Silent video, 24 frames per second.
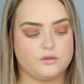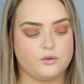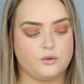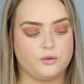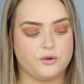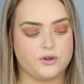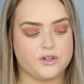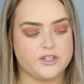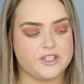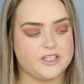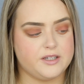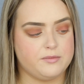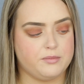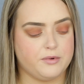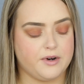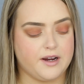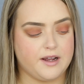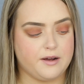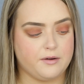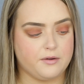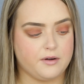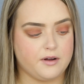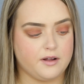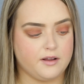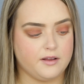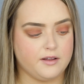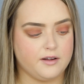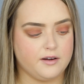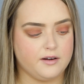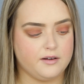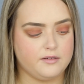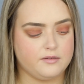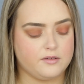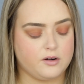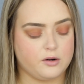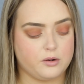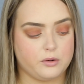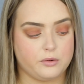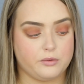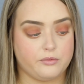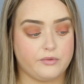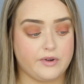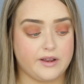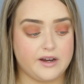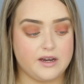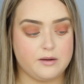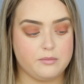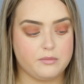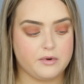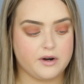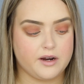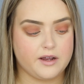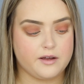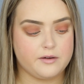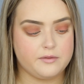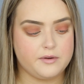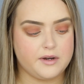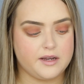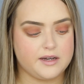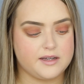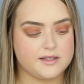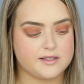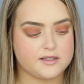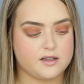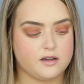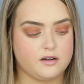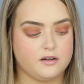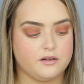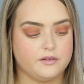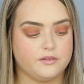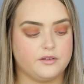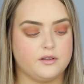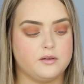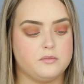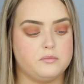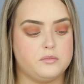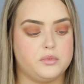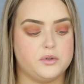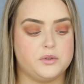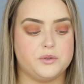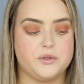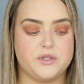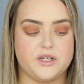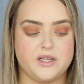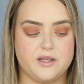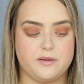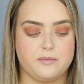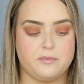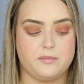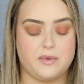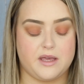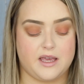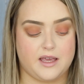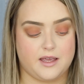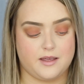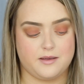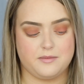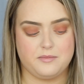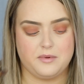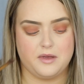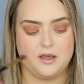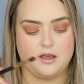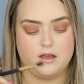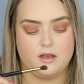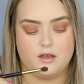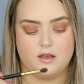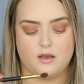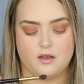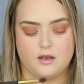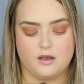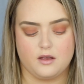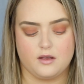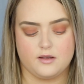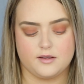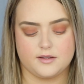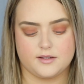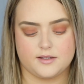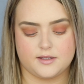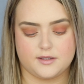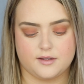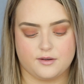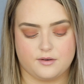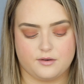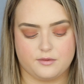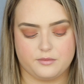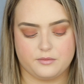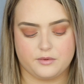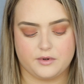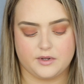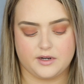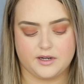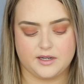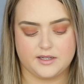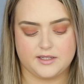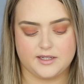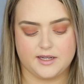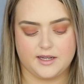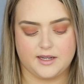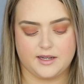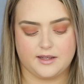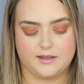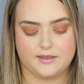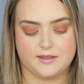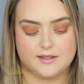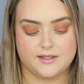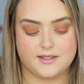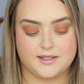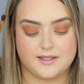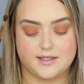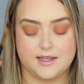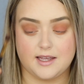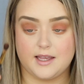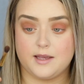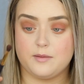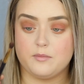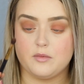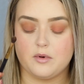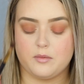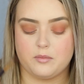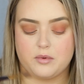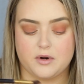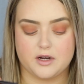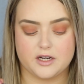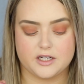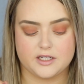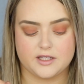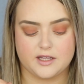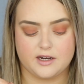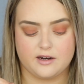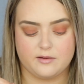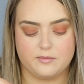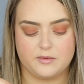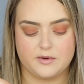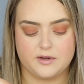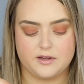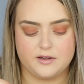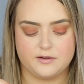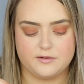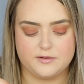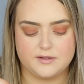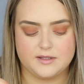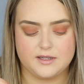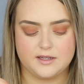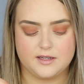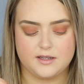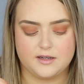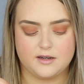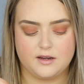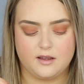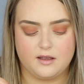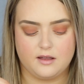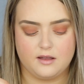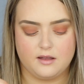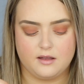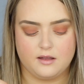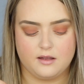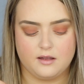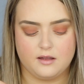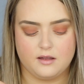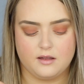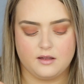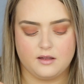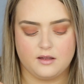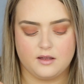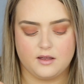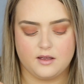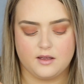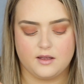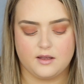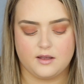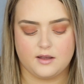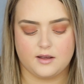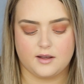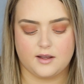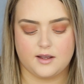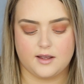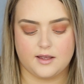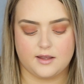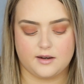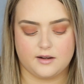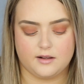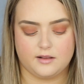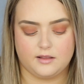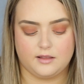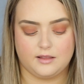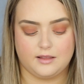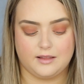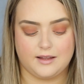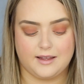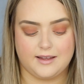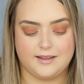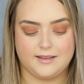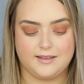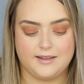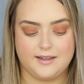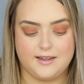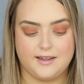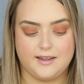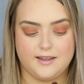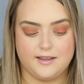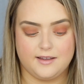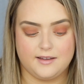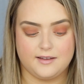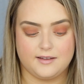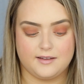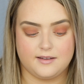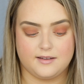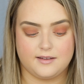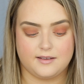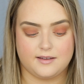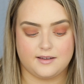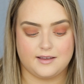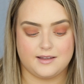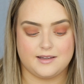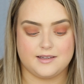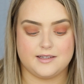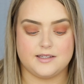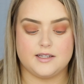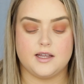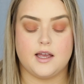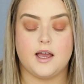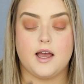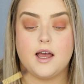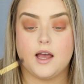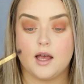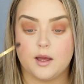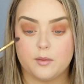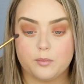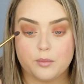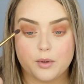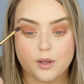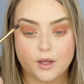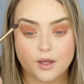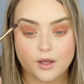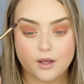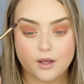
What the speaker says: orangey brown color, or reddy brown, and it's called Bougie Babe. So I'm going to take the same brush that I've been using, kind of lightly and tap.